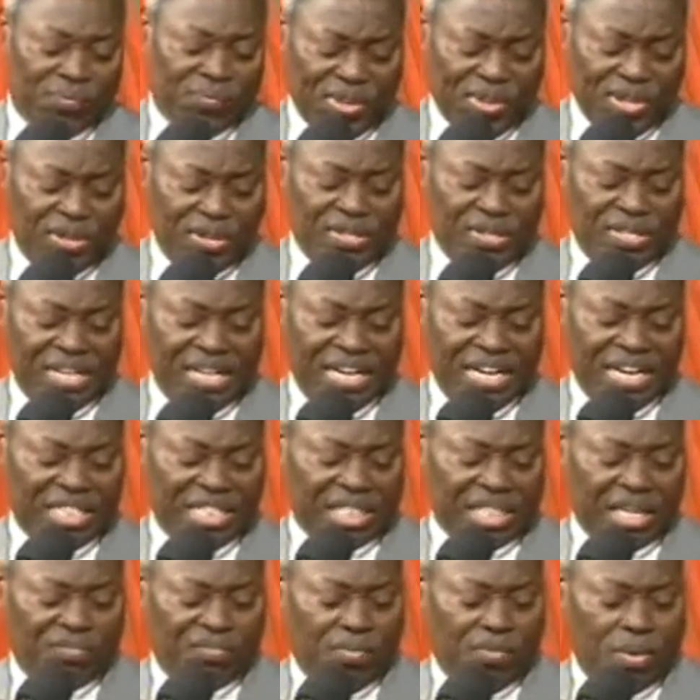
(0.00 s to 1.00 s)

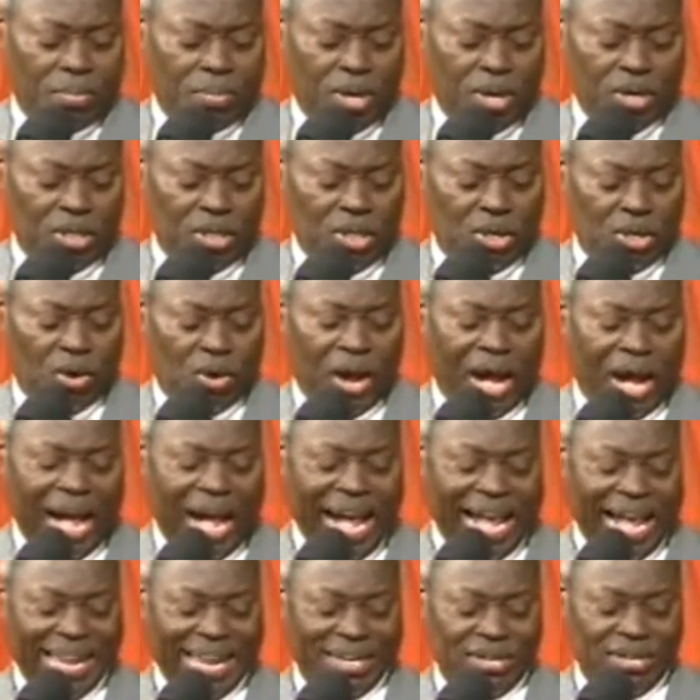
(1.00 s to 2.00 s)
filthiness and all your
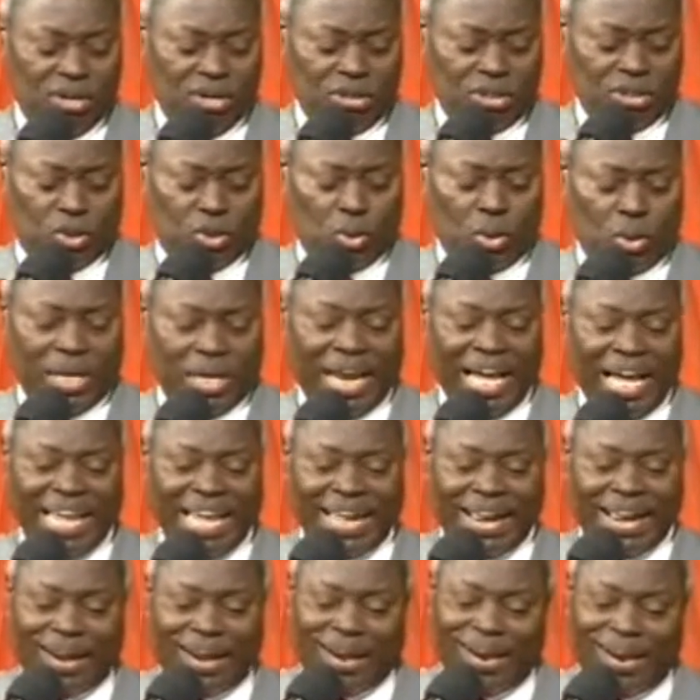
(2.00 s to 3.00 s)
idols will I
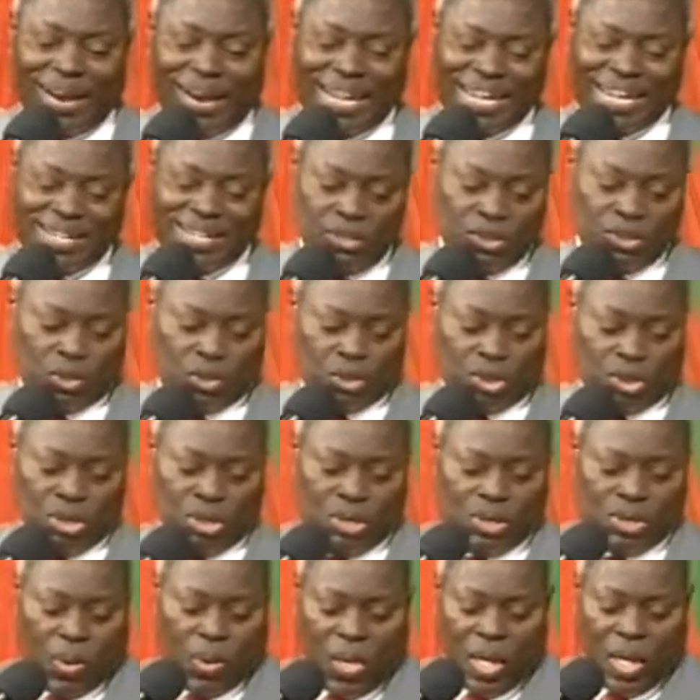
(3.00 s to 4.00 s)
cleanse
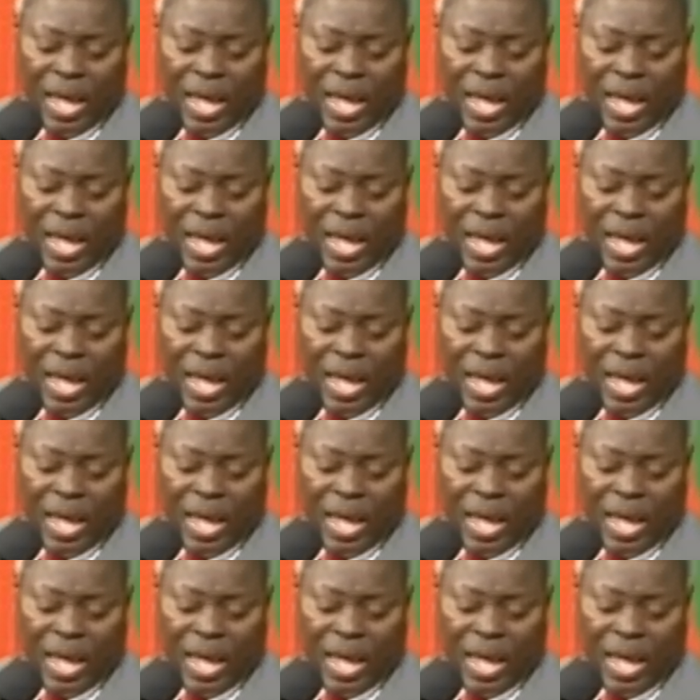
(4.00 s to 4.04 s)
you,